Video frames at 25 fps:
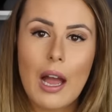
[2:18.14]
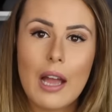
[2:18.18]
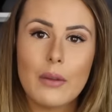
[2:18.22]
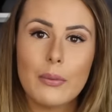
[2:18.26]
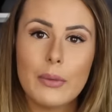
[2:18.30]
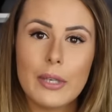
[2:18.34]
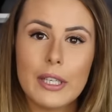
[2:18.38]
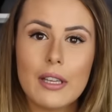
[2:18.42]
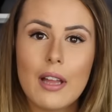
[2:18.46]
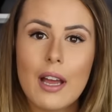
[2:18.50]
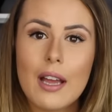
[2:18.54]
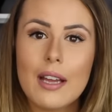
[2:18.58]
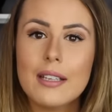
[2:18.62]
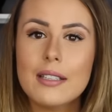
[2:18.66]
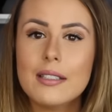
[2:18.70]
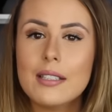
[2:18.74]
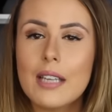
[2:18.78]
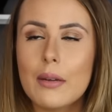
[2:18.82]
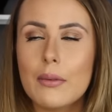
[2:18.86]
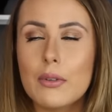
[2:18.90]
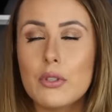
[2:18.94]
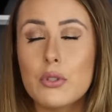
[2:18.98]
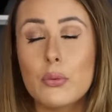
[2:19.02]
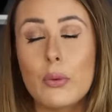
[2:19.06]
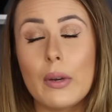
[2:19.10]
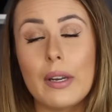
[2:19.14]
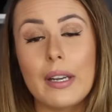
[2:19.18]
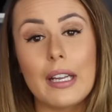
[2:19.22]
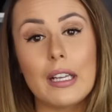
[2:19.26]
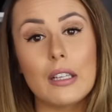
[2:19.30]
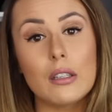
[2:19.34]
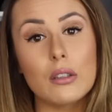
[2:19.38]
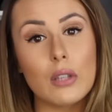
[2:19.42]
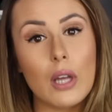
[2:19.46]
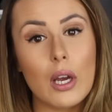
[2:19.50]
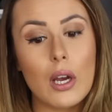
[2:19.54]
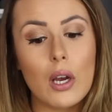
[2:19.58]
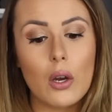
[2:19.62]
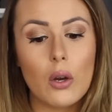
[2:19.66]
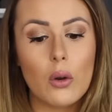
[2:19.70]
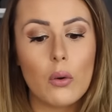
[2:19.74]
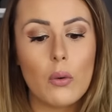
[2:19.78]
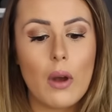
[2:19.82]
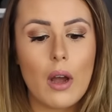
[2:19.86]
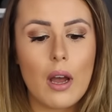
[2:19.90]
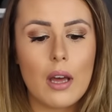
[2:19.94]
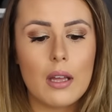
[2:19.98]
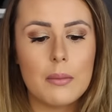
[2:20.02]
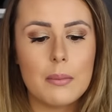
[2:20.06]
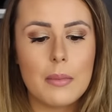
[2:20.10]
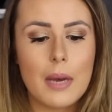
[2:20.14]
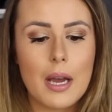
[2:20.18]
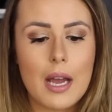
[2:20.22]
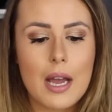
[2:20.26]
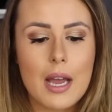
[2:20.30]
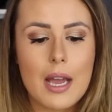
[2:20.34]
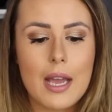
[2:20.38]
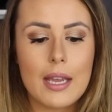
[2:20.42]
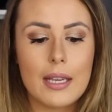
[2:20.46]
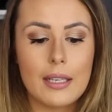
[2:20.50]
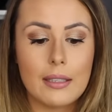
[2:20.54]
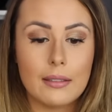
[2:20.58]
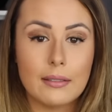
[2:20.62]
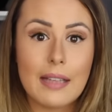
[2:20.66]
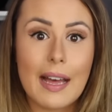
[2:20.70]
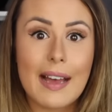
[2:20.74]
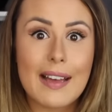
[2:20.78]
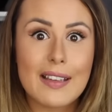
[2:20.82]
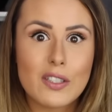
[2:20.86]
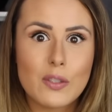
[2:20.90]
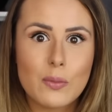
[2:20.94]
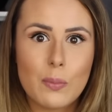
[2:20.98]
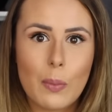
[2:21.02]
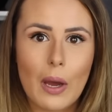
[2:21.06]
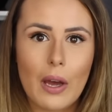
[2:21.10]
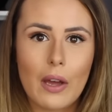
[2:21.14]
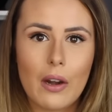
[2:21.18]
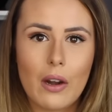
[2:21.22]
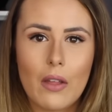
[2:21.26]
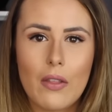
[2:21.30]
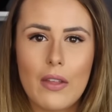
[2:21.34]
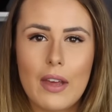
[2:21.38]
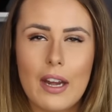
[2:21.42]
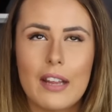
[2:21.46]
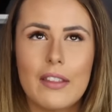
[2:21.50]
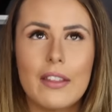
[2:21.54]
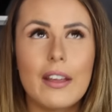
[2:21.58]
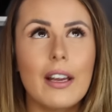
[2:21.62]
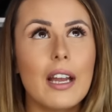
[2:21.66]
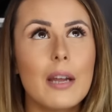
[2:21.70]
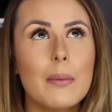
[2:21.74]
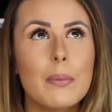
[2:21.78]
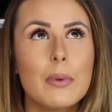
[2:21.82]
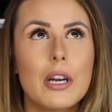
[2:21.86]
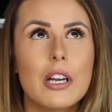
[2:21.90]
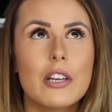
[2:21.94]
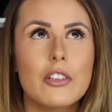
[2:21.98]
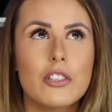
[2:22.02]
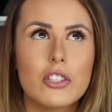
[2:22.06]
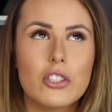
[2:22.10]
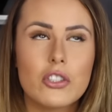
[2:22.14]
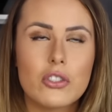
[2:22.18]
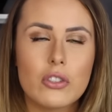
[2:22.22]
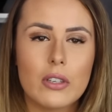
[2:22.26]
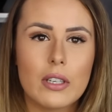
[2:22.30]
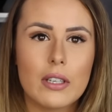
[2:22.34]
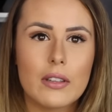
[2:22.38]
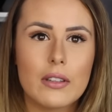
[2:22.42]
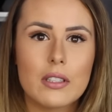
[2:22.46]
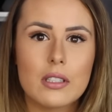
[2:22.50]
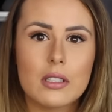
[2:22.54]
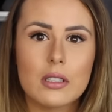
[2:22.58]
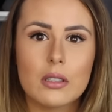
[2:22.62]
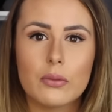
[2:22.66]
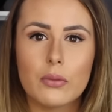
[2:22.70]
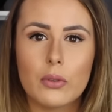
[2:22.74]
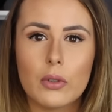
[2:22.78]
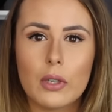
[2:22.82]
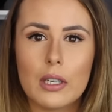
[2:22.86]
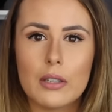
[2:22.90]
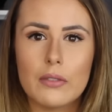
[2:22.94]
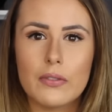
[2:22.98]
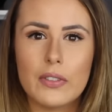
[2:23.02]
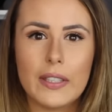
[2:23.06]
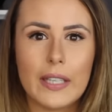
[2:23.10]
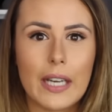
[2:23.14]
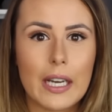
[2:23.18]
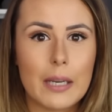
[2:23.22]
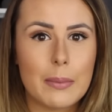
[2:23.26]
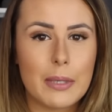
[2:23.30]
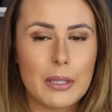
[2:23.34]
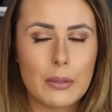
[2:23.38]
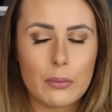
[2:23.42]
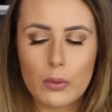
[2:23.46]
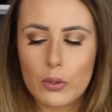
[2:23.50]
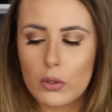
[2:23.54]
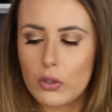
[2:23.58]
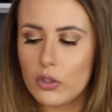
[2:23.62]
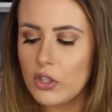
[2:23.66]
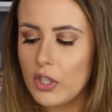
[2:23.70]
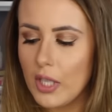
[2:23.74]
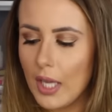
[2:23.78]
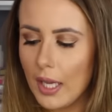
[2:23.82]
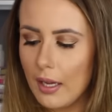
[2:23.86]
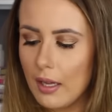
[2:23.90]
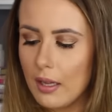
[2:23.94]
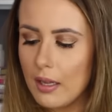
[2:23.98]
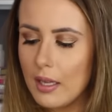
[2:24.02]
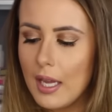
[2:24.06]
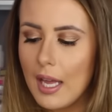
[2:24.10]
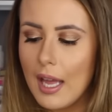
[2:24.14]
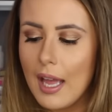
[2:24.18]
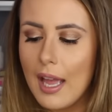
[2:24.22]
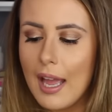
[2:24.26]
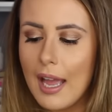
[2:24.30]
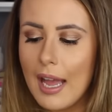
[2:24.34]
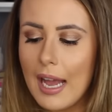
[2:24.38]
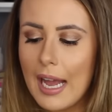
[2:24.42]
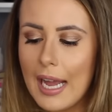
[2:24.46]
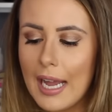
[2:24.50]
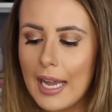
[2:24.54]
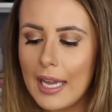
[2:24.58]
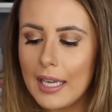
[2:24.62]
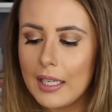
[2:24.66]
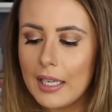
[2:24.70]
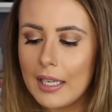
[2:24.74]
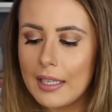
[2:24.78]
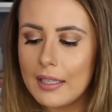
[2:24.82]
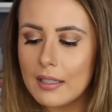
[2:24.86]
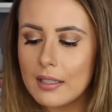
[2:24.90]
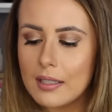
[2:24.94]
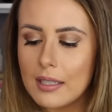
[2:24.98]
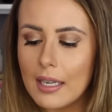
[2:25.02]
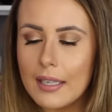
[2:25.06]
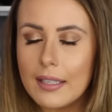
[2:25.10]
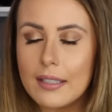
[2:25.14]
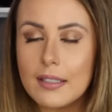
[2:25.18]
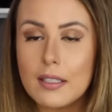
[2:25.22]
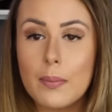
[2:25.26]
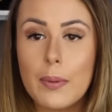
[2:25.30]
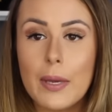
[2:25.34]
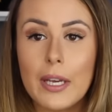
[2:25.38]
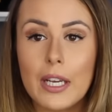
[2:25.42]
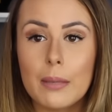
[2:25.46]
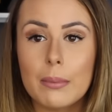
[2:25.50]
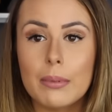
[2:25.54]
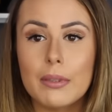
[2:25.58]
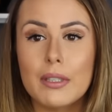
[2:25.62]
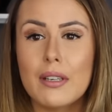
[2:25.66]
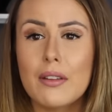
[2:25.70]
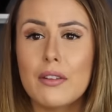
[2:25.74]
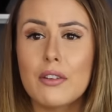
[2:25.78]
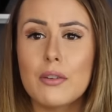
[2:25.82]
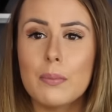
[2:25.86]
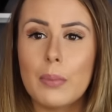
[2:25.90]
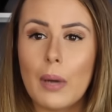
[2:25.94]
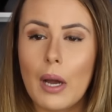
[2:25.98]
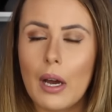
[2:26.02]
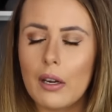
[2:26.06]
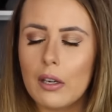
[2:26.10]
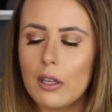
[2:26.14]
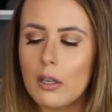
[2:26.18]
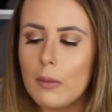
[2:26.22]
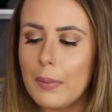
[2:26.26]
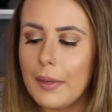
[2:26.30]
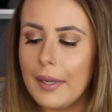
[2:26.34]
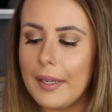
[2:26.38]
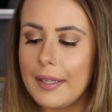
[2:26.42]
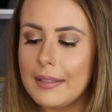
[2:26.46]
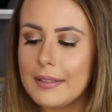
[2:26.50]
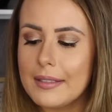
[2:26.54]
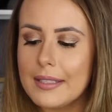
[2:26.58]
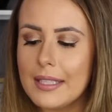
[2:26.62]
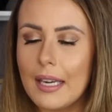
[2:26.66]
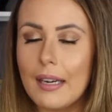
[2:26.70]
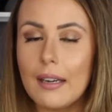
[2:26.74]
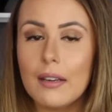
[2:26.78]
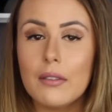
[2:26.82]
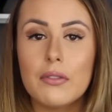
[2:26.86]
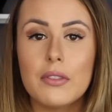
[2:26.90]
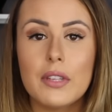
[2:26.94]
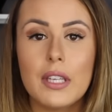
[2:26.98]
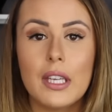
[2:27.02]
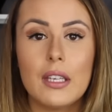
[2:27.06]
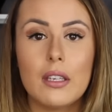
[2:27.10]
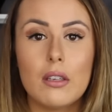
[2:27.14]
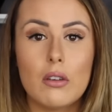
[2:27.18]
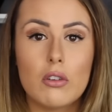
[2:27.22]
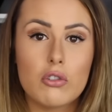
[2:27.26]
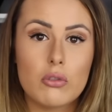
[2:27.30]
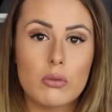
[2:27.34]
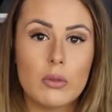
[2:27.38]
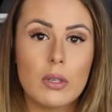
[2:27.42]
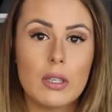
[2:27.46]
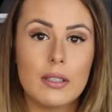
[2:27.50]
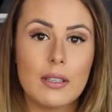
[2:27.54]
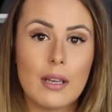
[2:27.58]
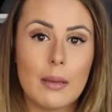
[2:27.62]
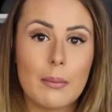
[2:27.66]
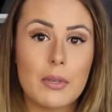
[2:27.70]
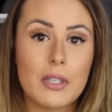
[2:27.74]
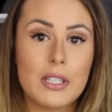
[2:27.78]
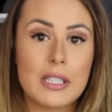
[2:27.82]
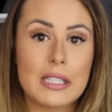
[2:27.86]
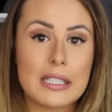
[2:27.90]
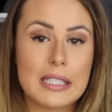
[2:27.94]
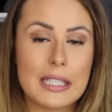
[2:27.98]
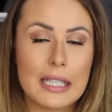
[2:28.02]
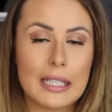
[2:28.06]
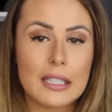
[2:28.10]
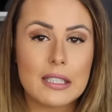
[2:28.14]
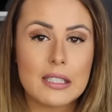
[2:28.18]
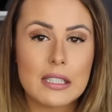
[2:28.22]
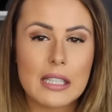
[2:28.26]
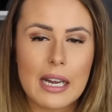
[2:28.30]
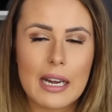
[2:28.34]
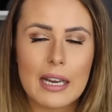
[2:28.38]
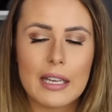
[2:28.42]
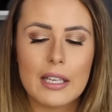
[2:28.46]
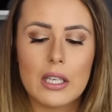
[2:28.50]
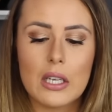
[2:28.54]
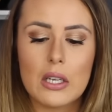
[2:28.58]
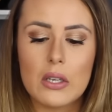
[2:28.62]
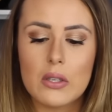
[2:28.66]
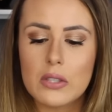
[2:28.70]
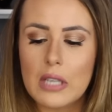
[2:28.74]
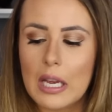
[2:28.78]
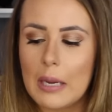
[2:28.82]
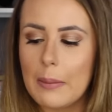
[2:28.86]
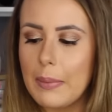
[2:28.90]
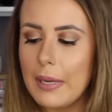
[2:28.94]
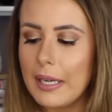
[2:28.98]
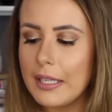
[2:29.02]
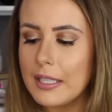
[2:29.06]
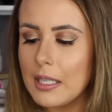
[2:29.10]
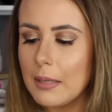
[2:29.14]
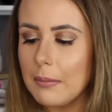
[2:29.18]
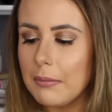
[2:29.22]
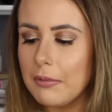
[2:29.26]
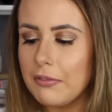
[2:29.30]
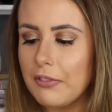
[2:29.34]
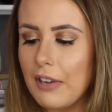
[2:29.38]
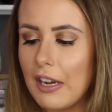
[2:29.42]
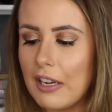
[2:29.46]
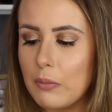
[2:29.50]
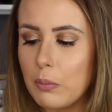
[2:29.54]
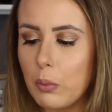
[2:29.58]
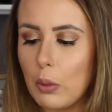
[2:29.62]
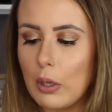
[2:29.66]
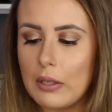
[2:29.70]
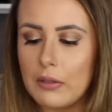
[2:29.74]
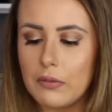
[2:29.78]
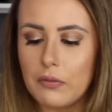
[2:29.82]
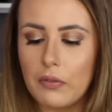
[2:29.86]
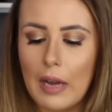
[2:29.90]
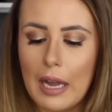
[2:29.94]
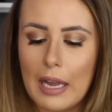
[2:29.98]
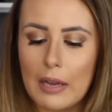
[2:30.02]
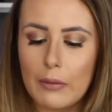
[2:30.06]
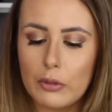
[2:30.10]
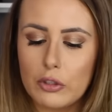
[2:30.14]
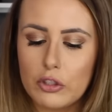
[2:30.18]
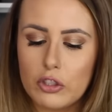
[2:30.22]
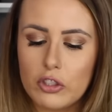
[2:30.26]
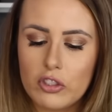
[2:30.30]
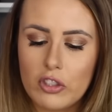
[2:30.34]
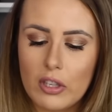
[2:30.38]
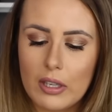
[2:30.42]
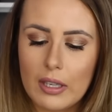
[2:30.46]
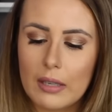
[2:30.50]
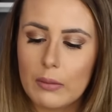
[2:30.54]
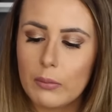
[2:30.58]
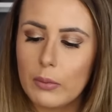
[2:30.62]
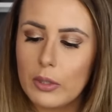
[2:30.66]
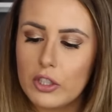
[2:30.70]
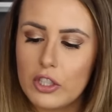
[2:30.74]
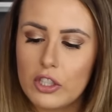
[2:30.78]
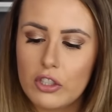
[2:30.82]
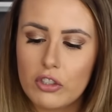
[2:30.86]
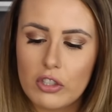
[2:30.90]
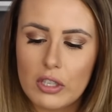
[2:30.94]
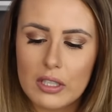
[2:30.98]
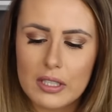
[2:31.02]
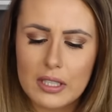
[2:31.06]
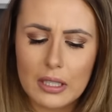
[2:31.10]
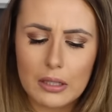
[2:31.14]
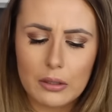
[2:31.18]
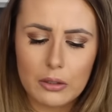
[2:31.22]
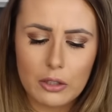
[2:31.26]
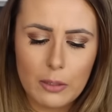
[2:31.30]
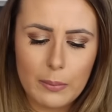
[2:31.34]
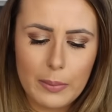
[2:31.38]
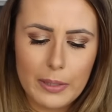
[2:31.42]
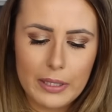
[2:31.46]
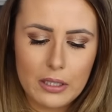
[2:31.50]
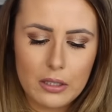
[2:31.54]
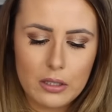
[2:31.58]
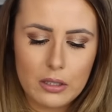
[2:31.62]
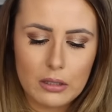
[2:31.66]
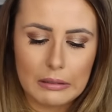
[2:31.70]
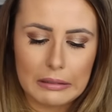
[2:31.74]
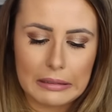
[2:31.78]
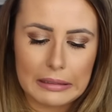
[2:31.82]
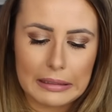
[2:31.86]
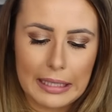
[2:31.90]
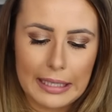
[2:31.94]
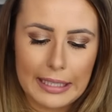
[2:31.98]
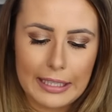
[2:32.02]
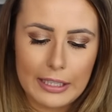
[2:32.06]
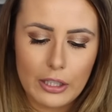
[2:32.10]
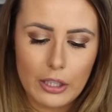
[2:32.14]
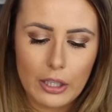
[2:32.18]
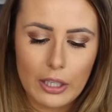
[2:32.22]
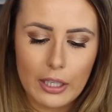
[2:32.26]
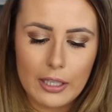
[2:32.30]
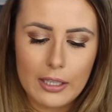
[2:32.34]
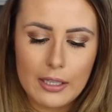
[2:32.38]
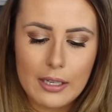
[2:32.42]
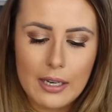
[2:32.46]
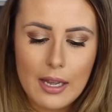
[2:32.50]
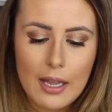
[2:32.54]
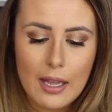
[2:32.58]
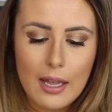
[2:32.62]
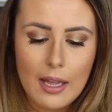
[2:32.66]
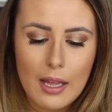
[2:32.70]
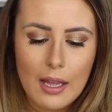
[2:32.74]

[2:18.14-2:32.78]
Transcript: I realized I was running low on my last bottle that I think I purchased during the Sephora VIB Rouge sale and I decided to pick up another bottle but instead of the usual number number six that I use. I picked up 5.5, which is which is just a little bit lighter.